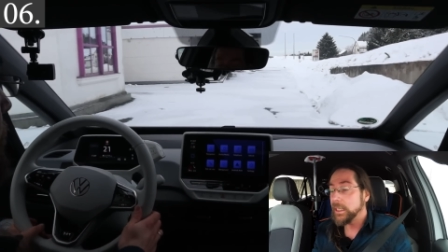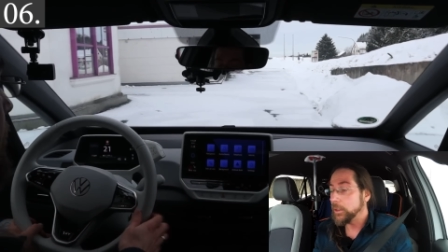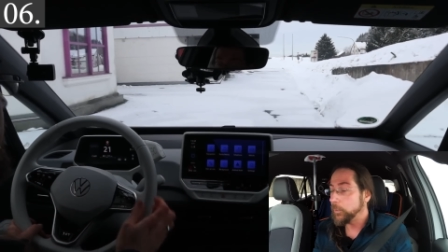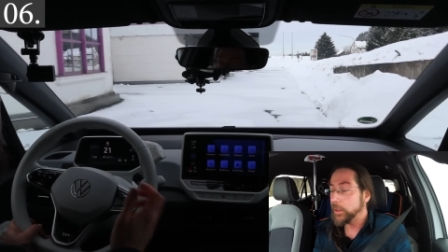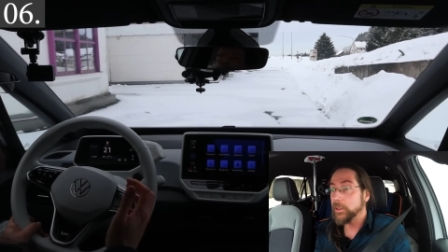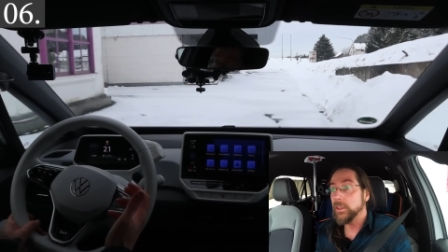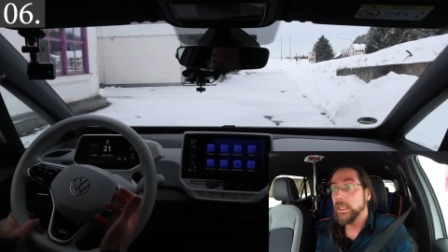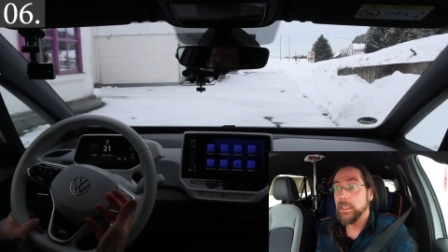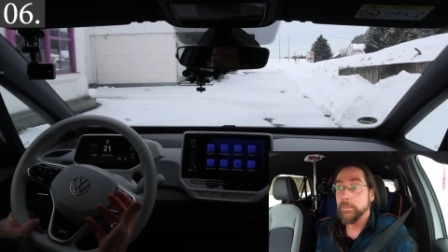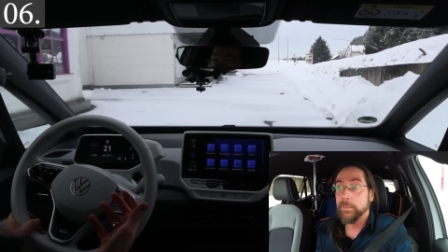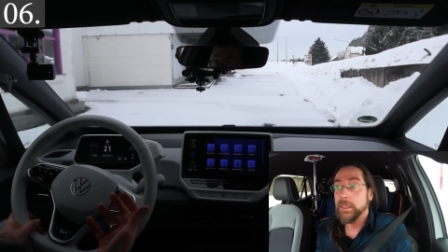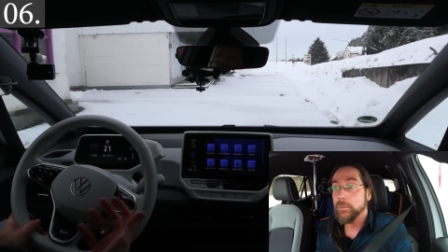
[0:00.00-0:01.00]
and when you need a
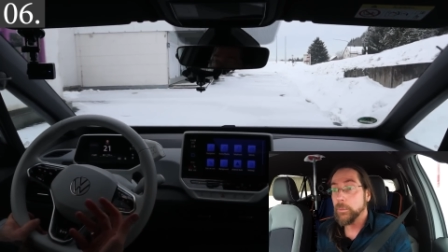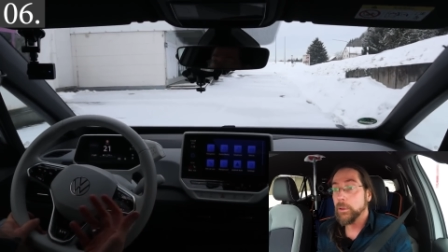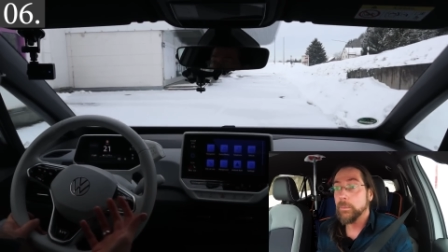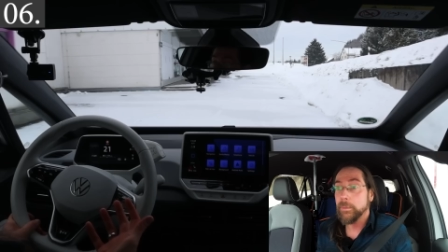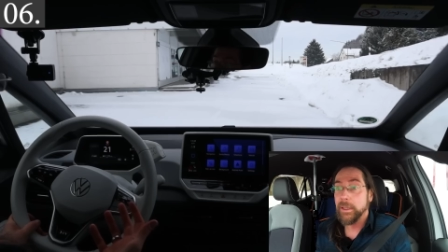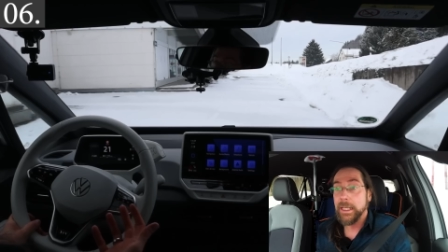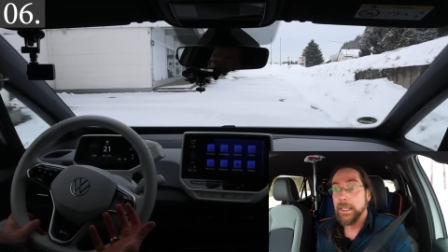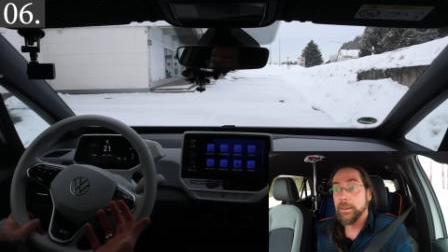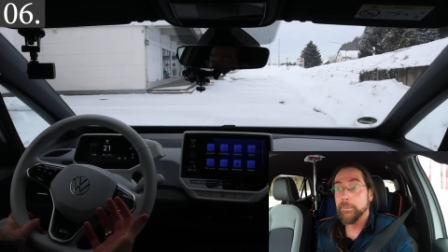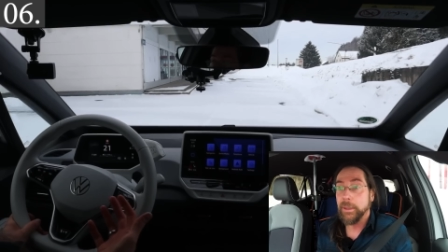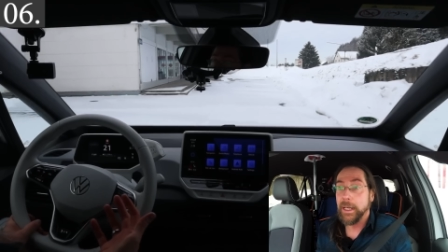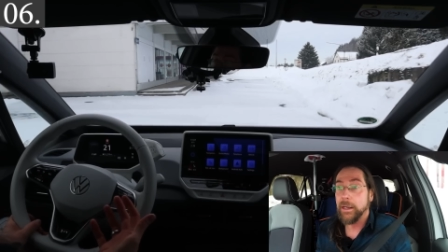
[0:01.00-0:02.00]
bit more braking
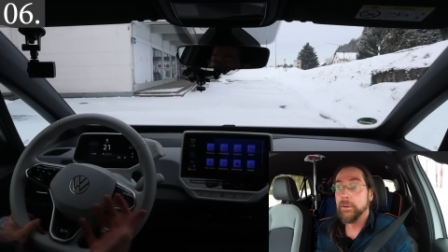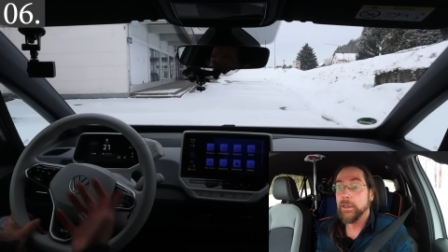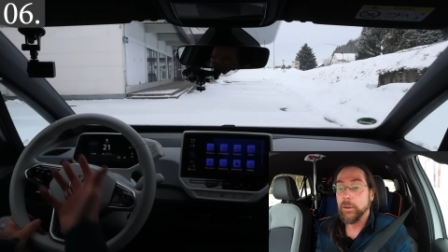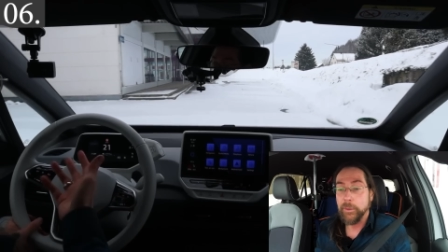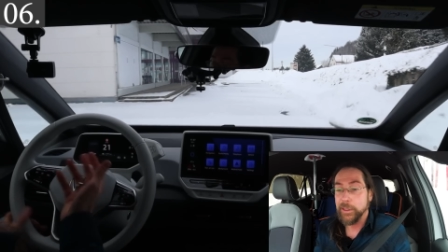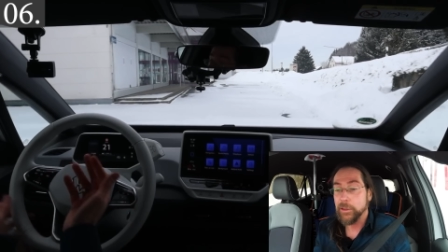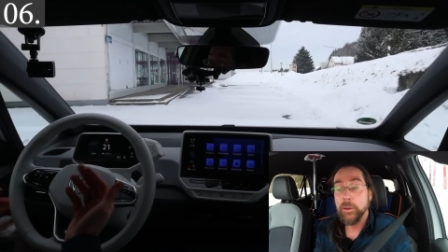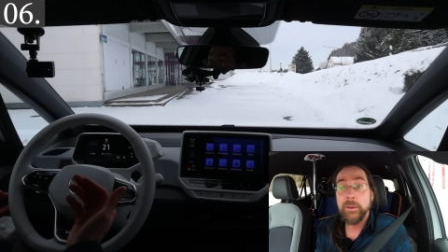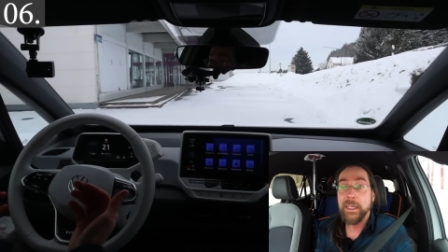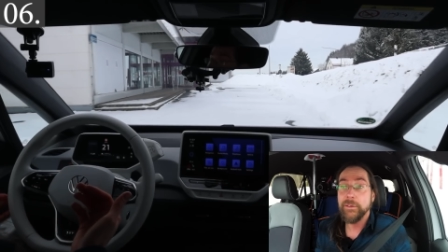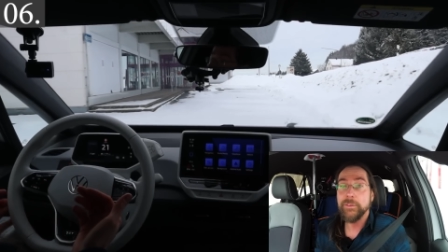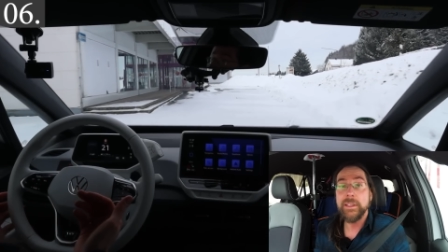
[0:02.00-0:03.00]
power or you don't
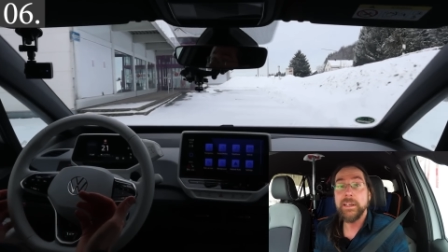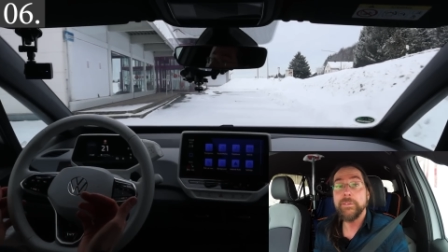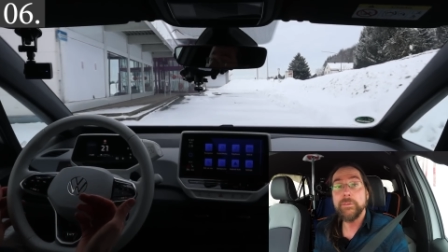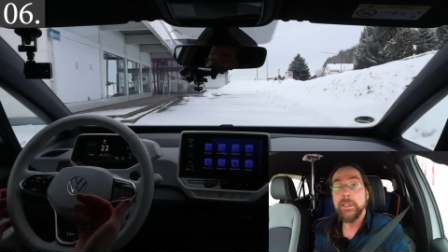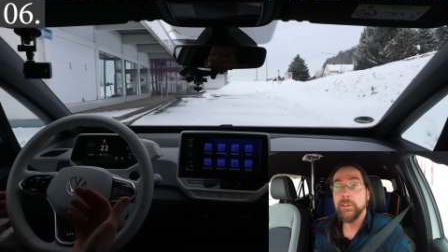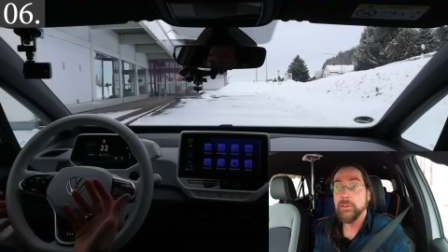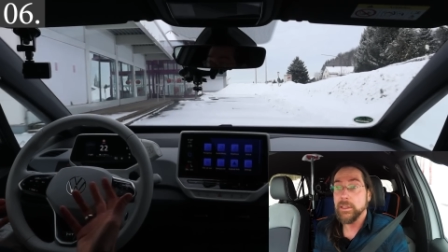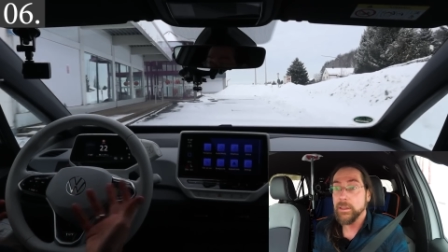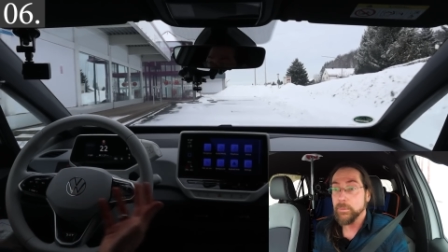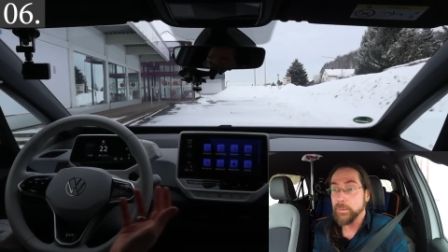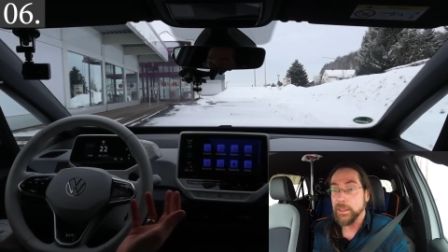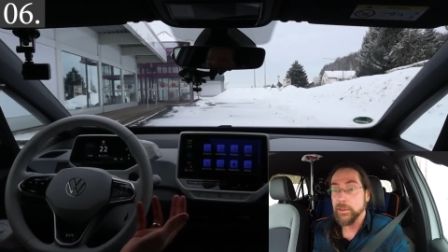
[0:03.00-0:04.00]
have enough regen
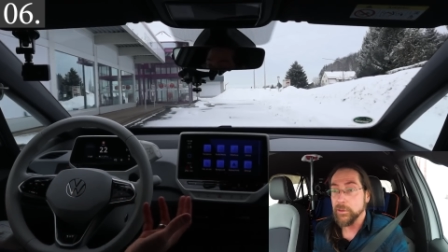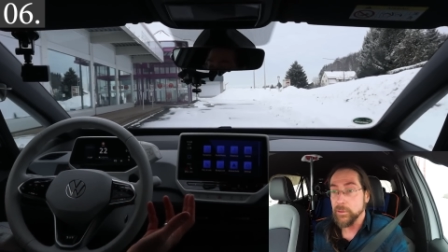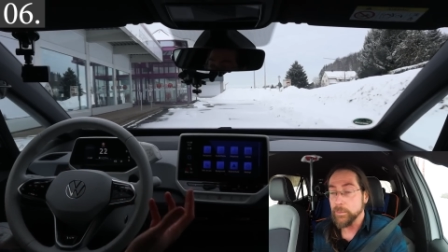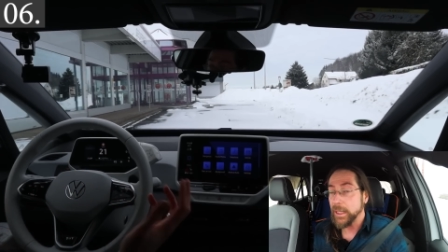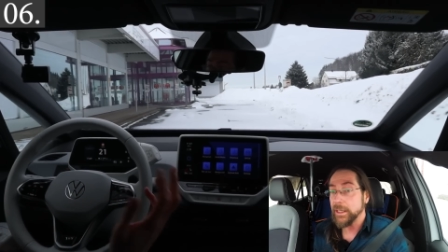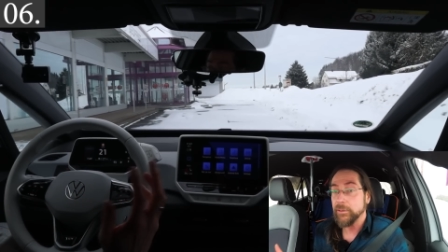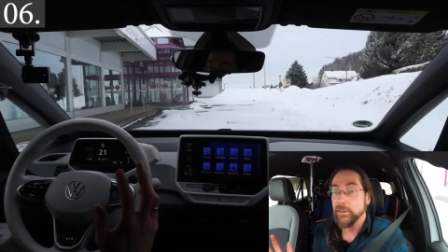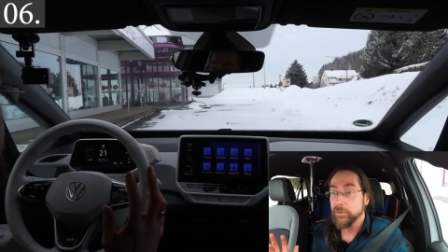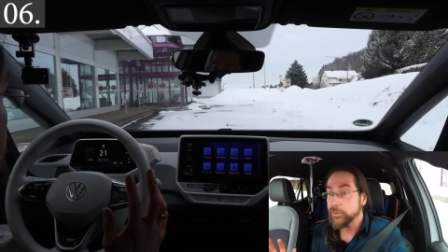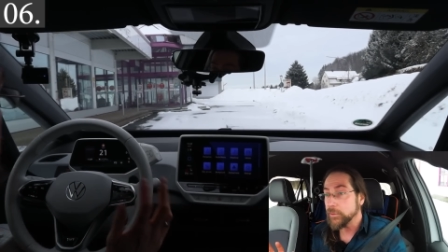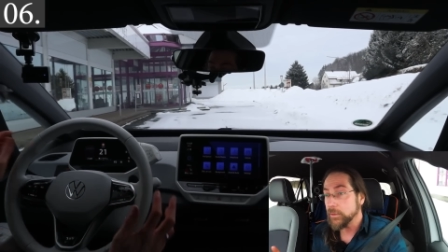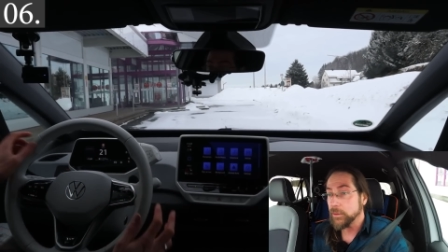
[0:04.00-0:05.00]
because your battery is
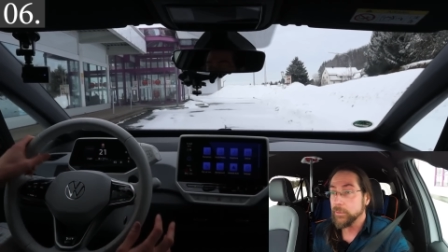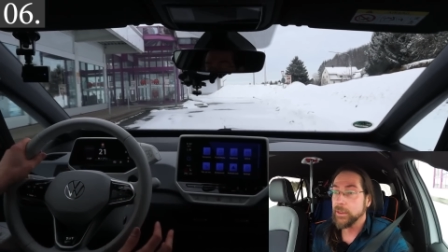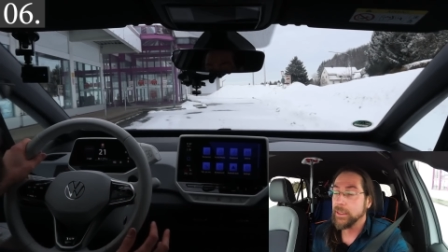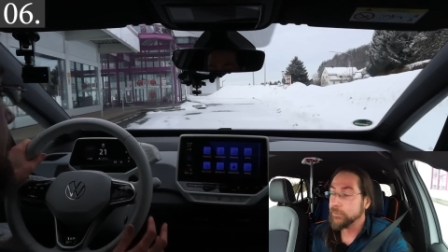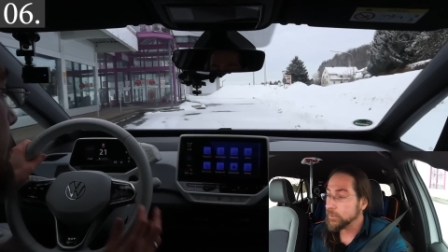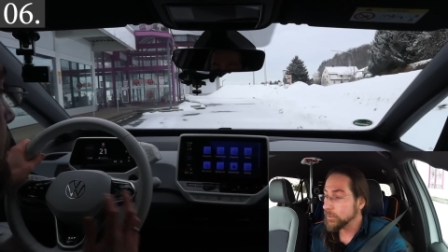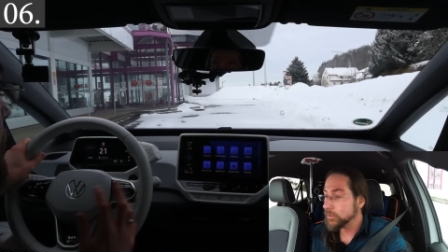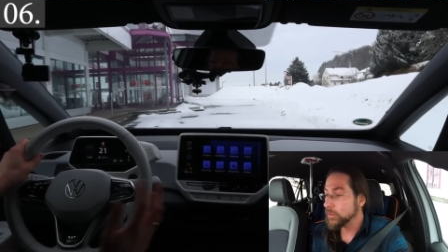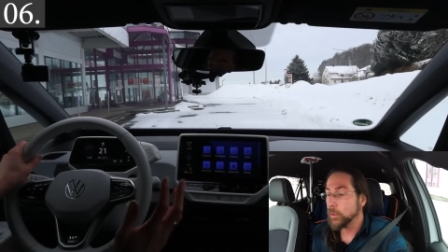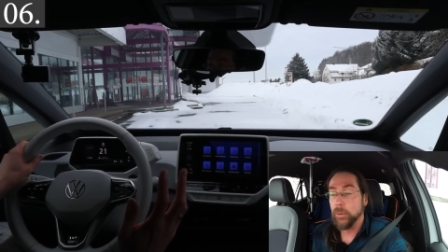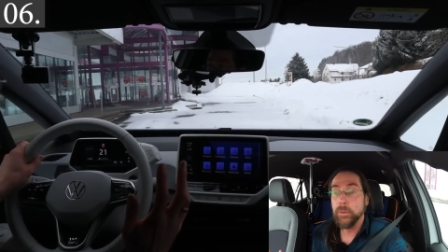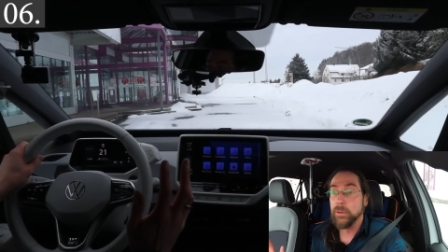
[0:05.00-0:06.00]
full or whatever, it's
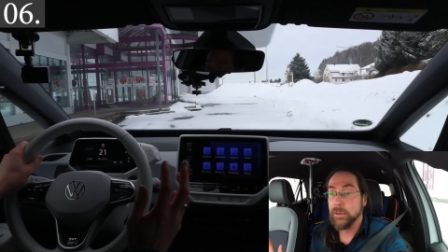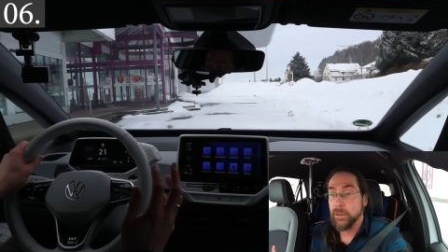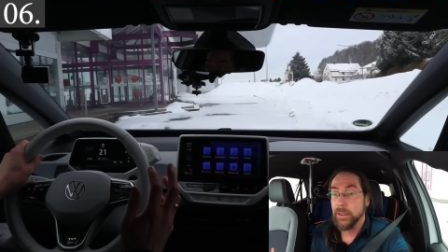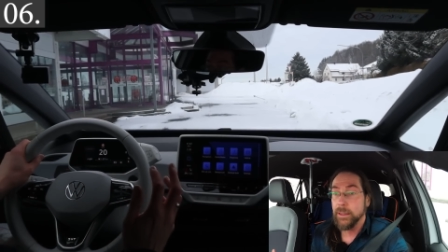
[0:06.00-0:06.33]
cold,